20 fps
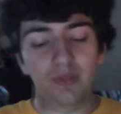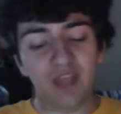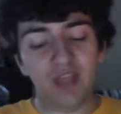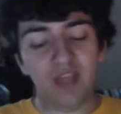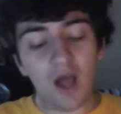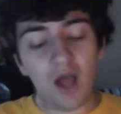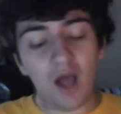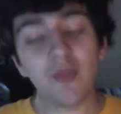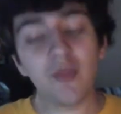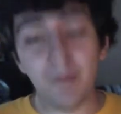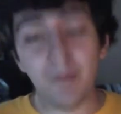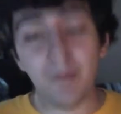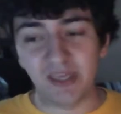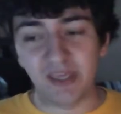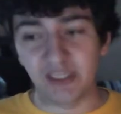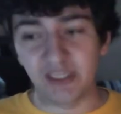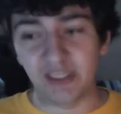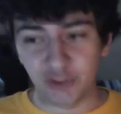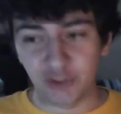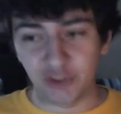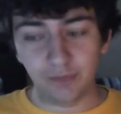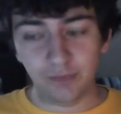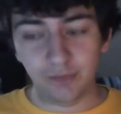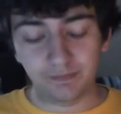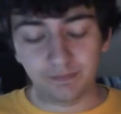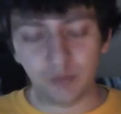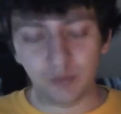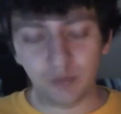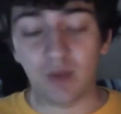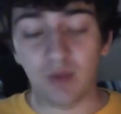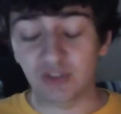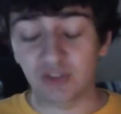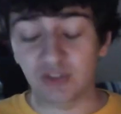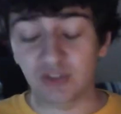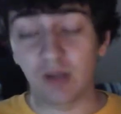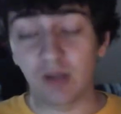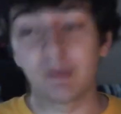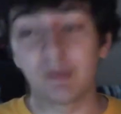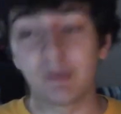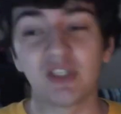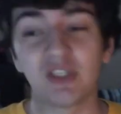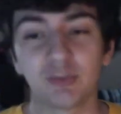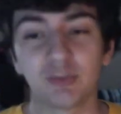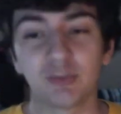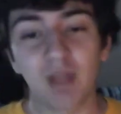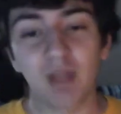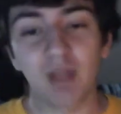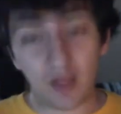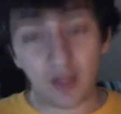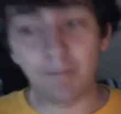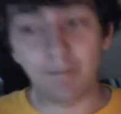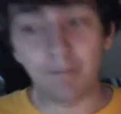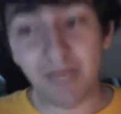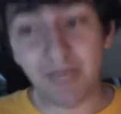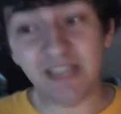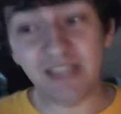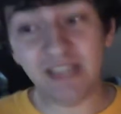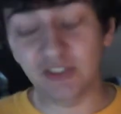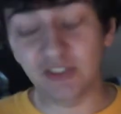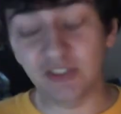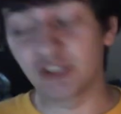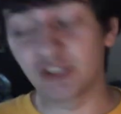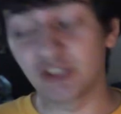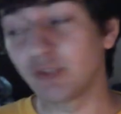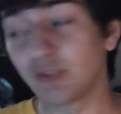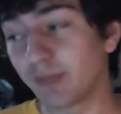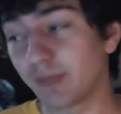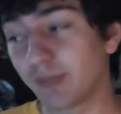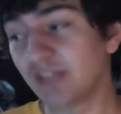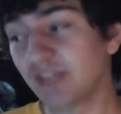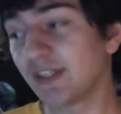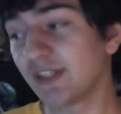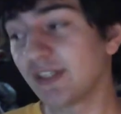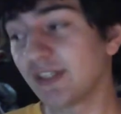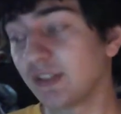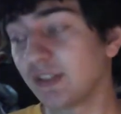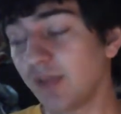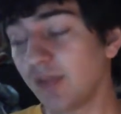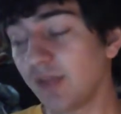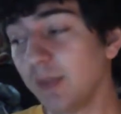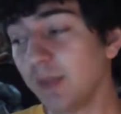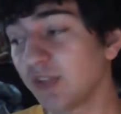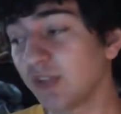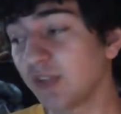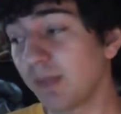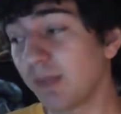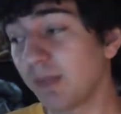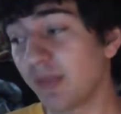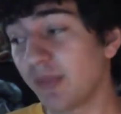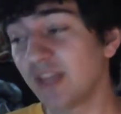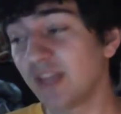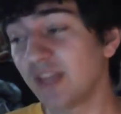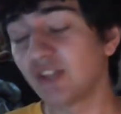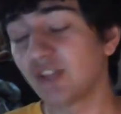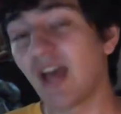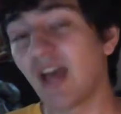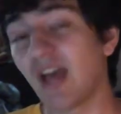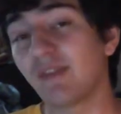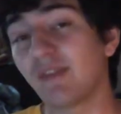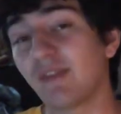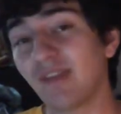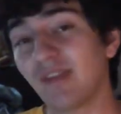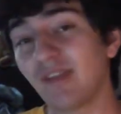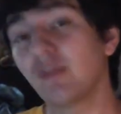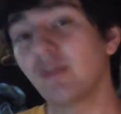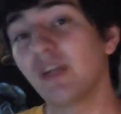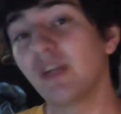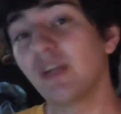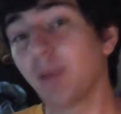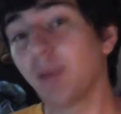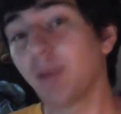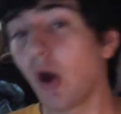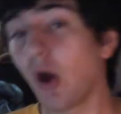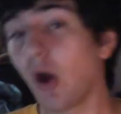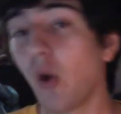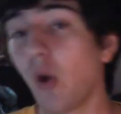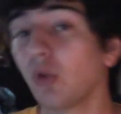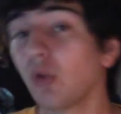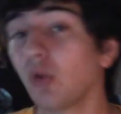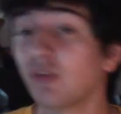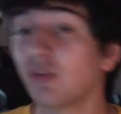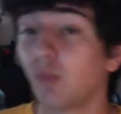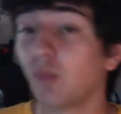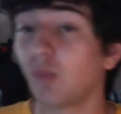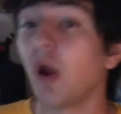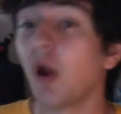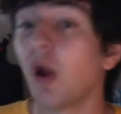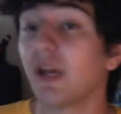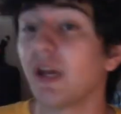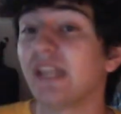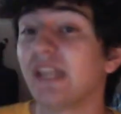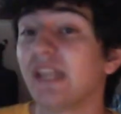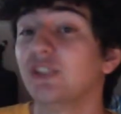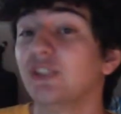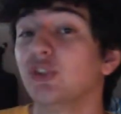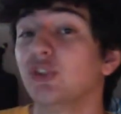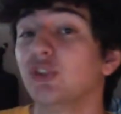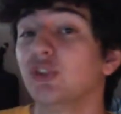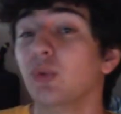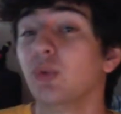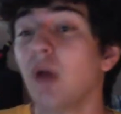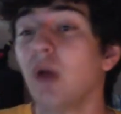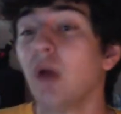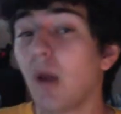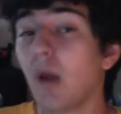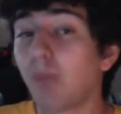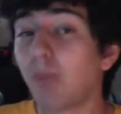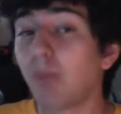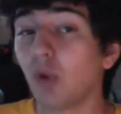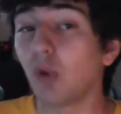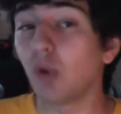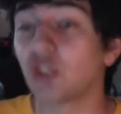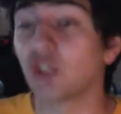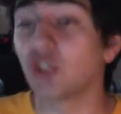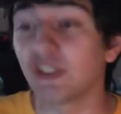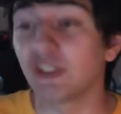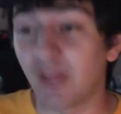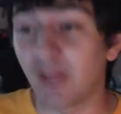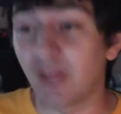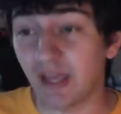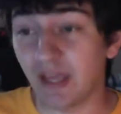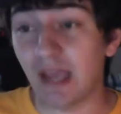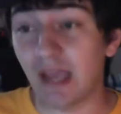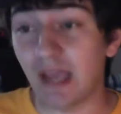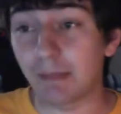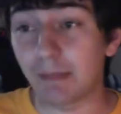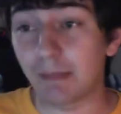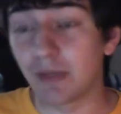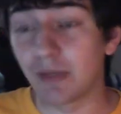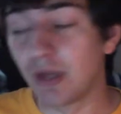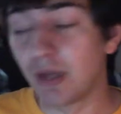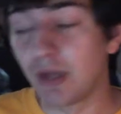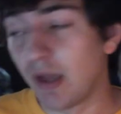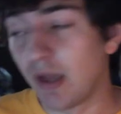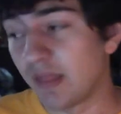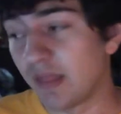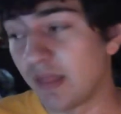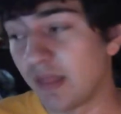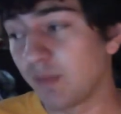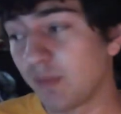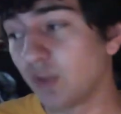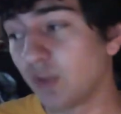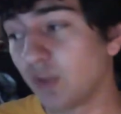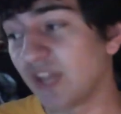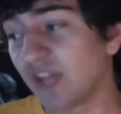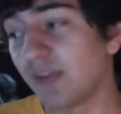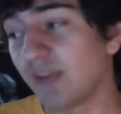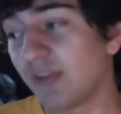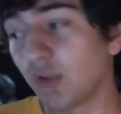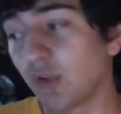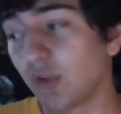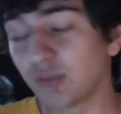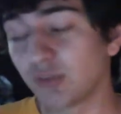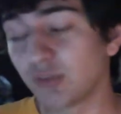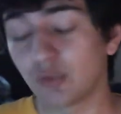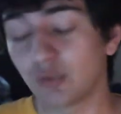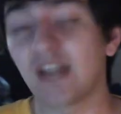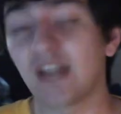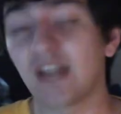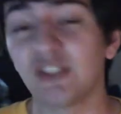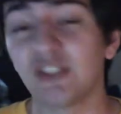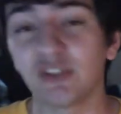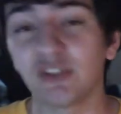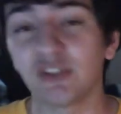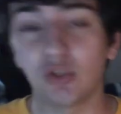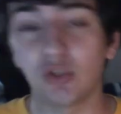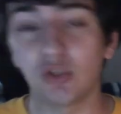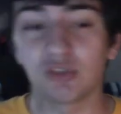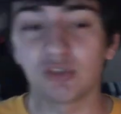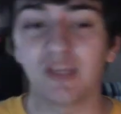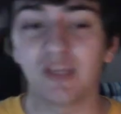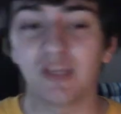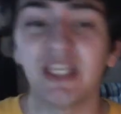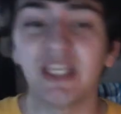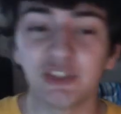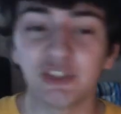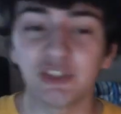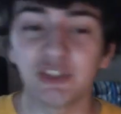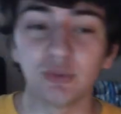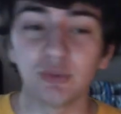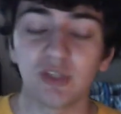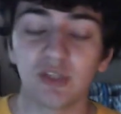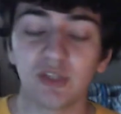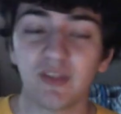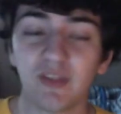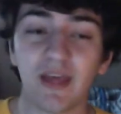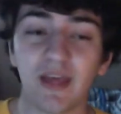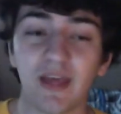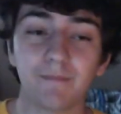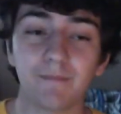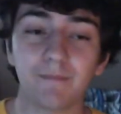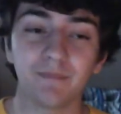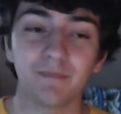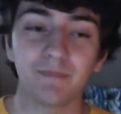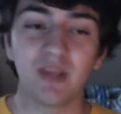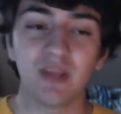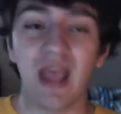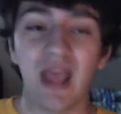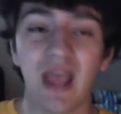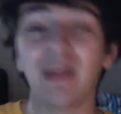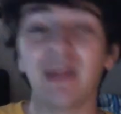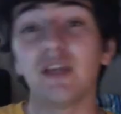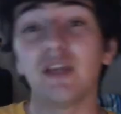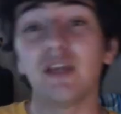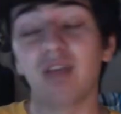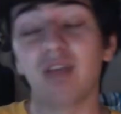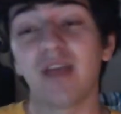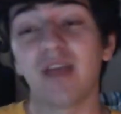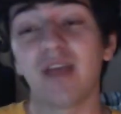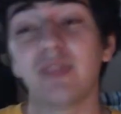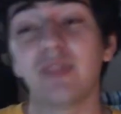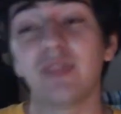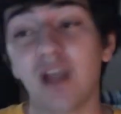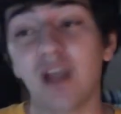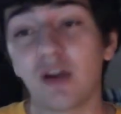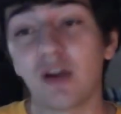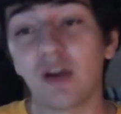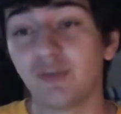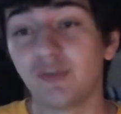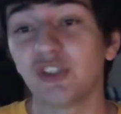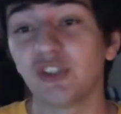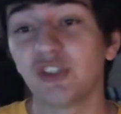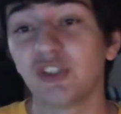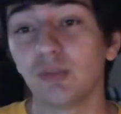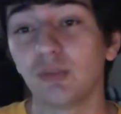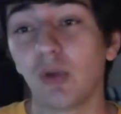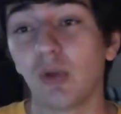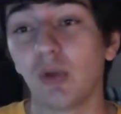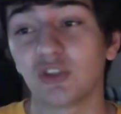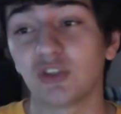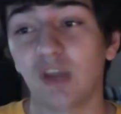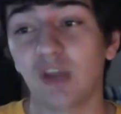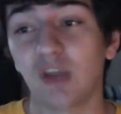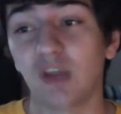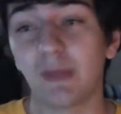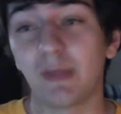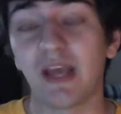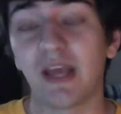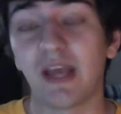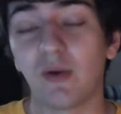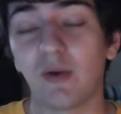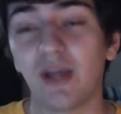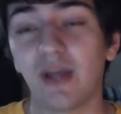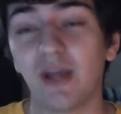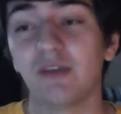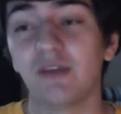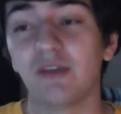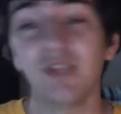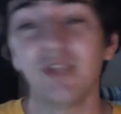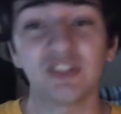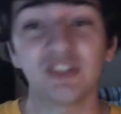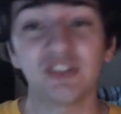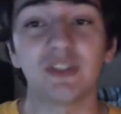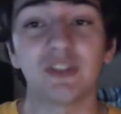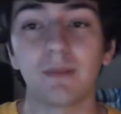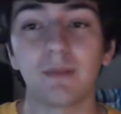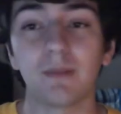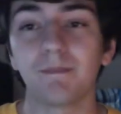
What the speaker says: other big issue, well, there's a couple of big issues, but the other biggest issue for me is that developers like Bethesda have never really put a whole lot of work into polishing their game. They've always had lots of crashes, lots of issues like that. And then you've had the unofficial mods coming out and fixing them.